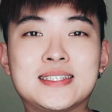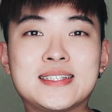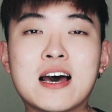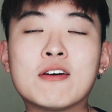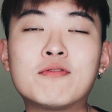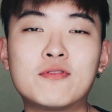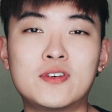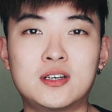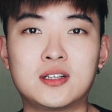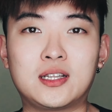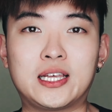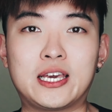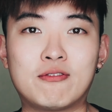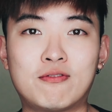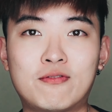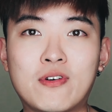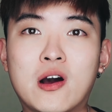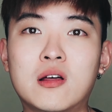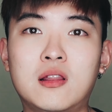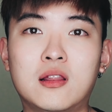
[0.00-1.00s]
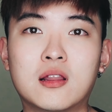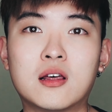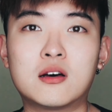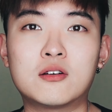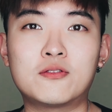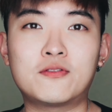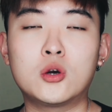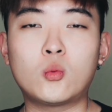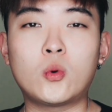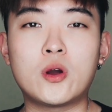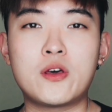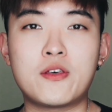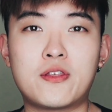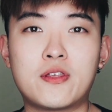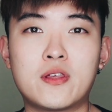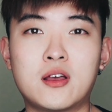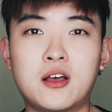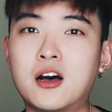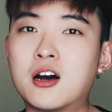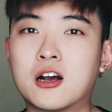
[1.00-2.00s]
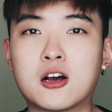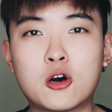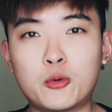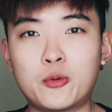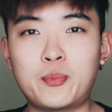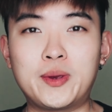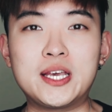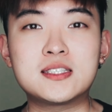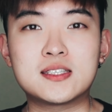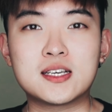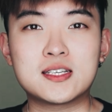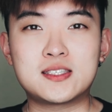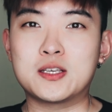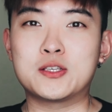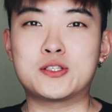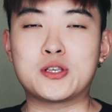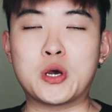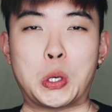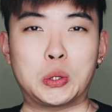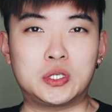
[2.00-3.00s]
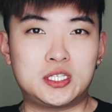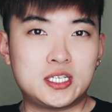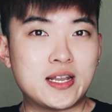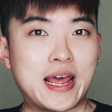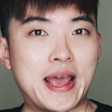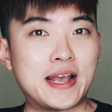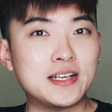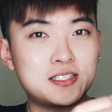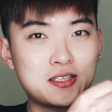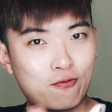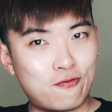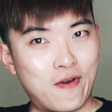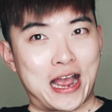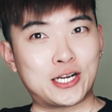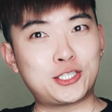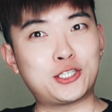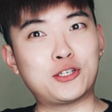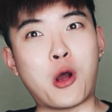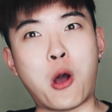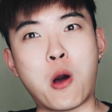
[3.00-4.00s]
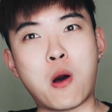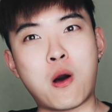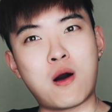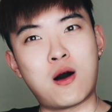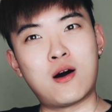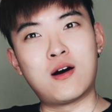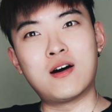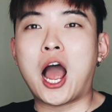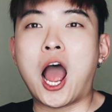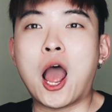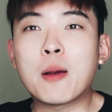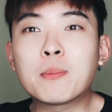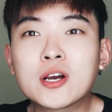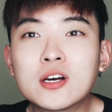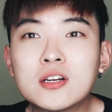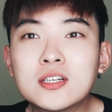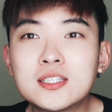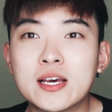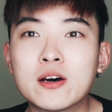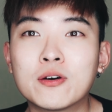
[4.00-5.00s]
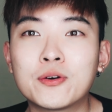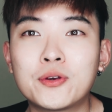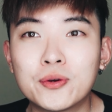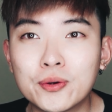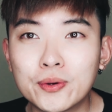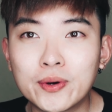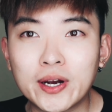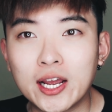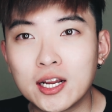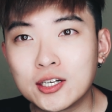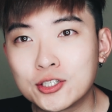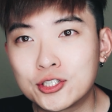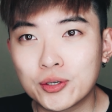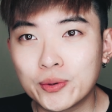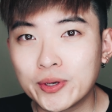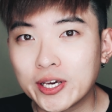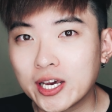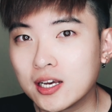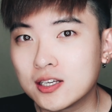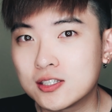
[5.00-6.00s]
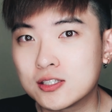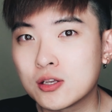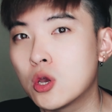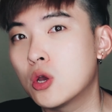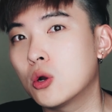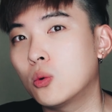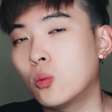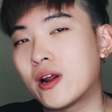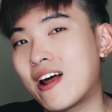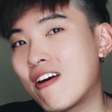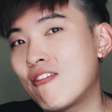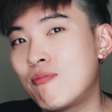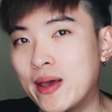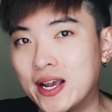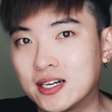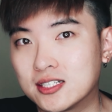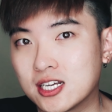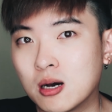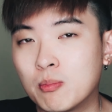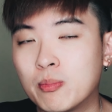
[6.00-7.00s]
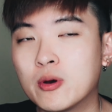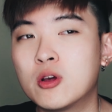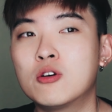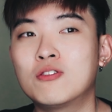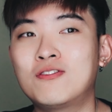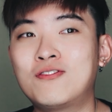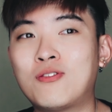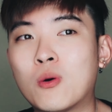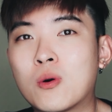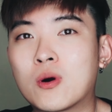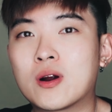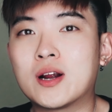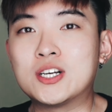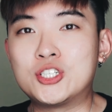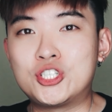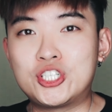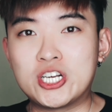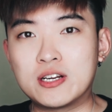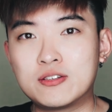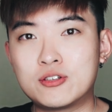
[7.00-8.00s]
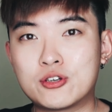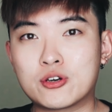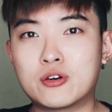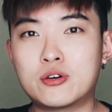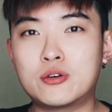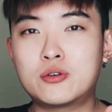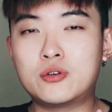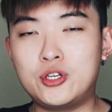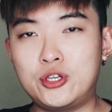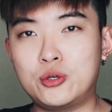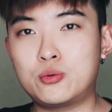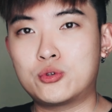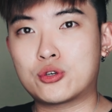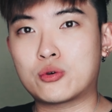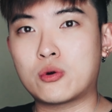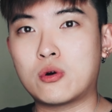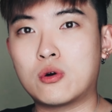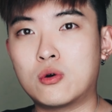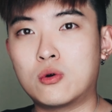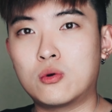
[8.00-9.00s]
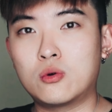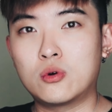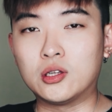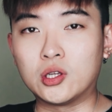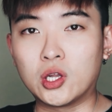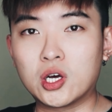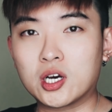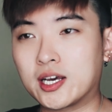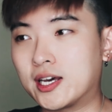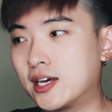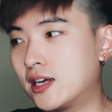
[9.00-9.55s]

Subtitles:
definitely fell in love with a couple pieces. So today's fashion haul, I'm gonna tell you and show you guys what I've picked up for a gender neutral look.